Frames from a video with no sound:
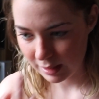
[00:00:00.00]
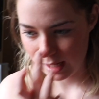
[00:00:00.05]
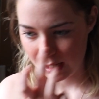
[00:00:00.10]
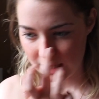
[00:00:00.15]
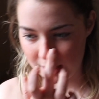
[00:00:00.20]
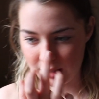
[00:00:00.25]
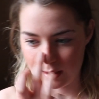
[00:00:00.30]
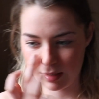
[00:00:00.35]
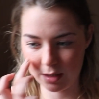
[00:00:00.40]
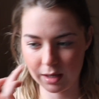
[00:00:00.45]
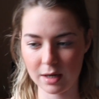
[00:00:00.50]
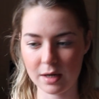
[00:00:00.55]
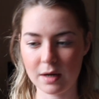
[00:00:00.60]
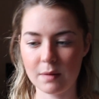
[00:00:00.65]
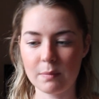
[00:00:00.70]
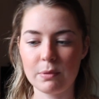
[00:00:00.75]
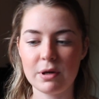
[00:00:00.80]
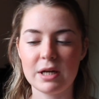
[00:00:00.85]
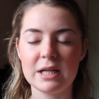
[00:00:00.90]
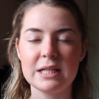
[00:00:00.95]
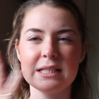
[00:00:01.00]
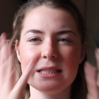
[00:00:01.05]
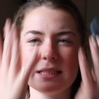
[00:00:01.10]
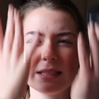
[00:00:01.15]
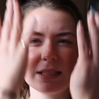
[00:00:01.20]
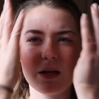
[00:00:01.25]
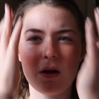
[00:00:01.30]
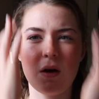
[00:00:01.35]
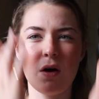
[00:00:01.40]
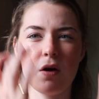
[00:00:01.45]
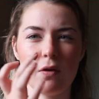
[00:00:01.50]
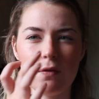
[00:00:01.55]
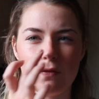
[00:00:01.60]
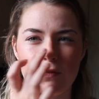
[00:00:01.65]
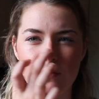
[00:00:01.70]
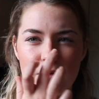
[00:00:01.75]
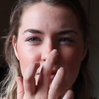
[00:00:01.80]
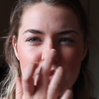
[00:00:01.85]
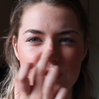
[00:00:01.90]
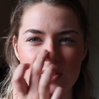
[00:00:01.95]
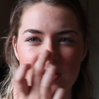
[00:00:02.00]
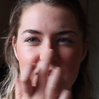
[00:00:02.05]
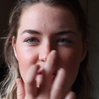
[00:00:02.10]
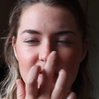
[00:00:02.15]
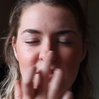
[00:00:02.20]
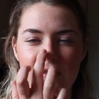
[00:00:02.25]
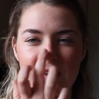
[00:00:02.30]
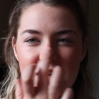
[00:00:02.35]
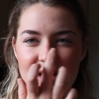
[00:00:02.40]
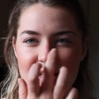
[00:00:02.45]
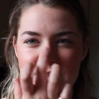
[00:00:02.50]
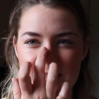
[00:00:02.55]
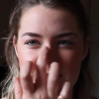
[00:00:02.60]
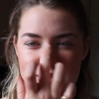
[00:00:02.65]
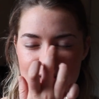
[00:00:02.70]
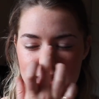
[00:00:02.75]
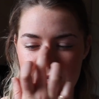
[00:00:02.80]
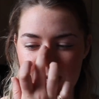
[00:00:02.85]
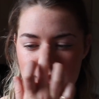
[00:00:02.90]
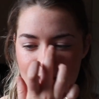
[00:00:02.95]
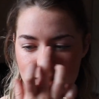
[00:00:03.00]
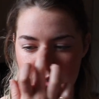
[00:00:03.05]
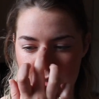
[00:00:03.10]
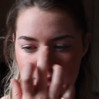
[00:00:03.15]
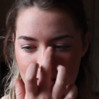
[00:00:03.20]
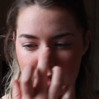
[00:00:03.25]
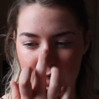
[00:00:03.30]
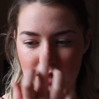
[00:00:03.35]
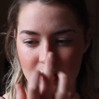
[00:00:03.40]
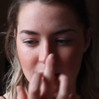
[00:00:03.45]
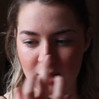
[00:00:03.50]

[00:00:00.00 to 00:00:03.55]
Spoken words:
And it kind of brings the whole front of your face together then.